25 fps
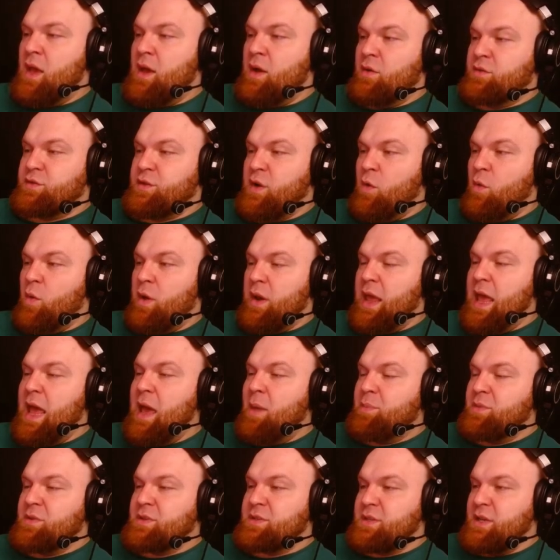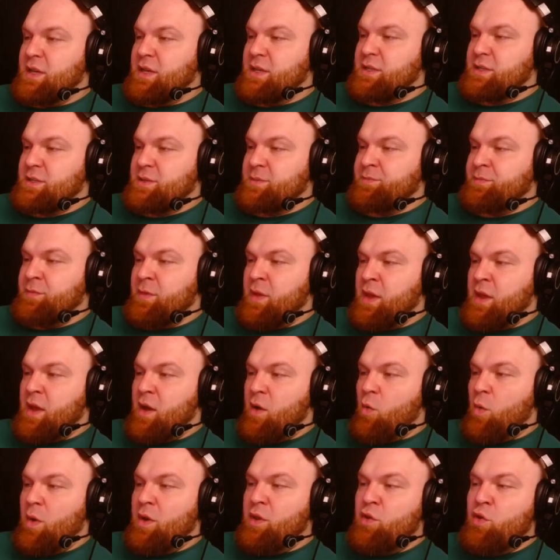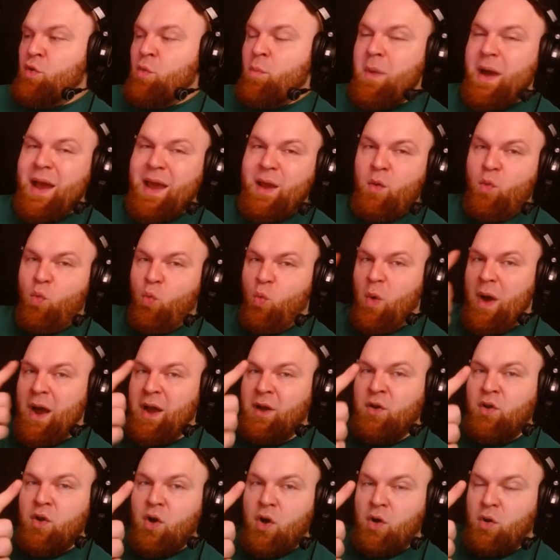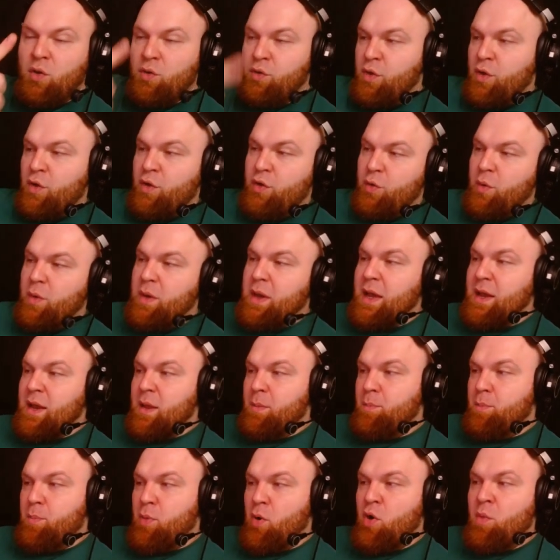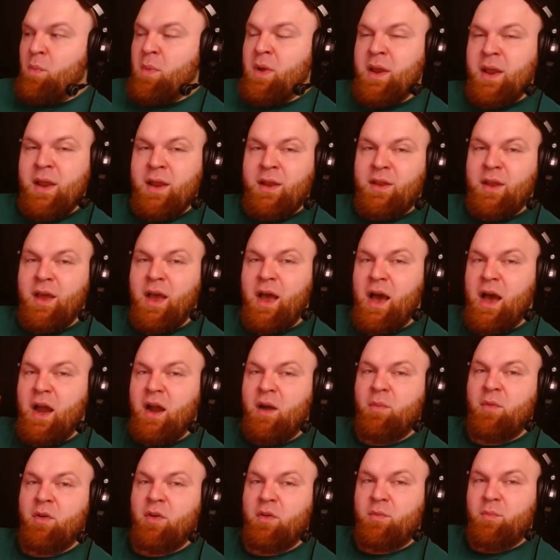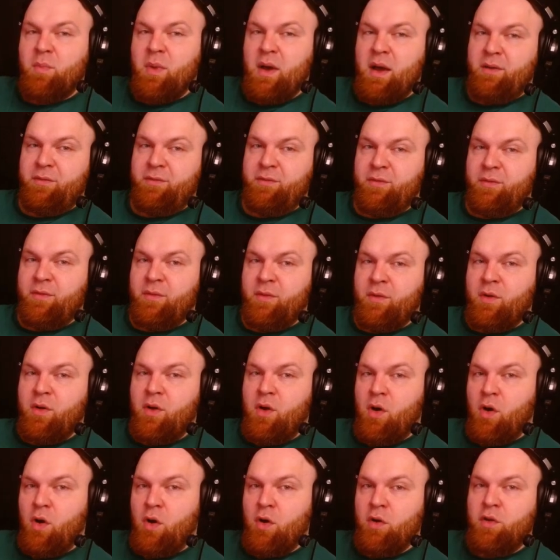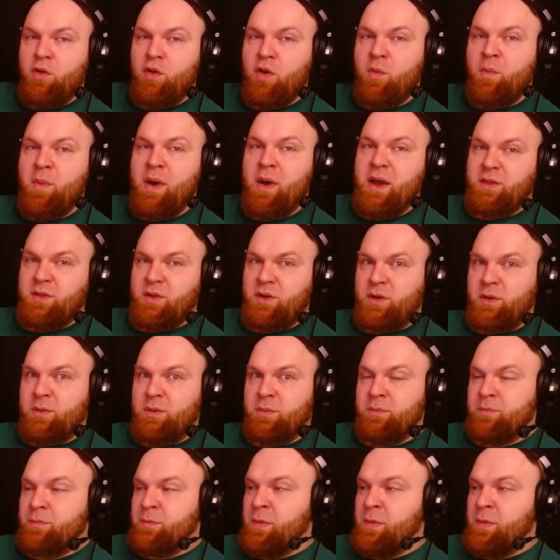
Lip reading: So what happens is, when you mine 1 gold, you get a permanent armored buff on your miner,